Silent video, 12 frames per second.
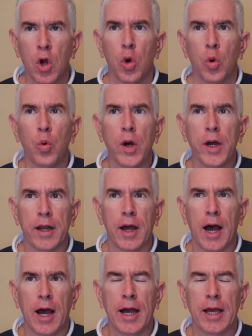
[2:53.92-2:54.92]
what
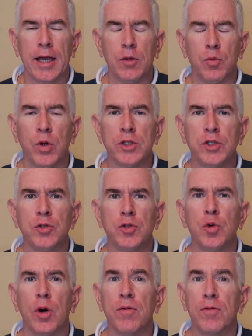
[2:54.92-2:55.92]
I want you
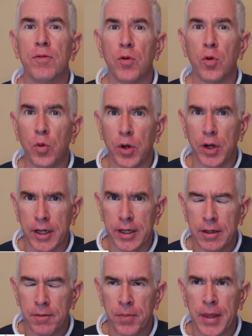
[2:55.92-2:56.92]
to
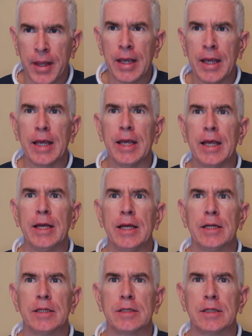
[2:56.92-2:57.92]
avoid
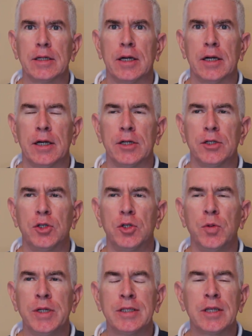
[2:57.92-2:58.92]
is
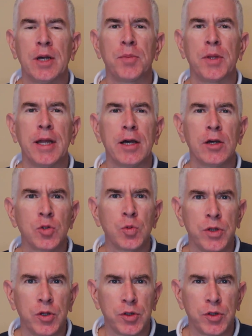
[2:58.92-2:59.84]
doing something else with your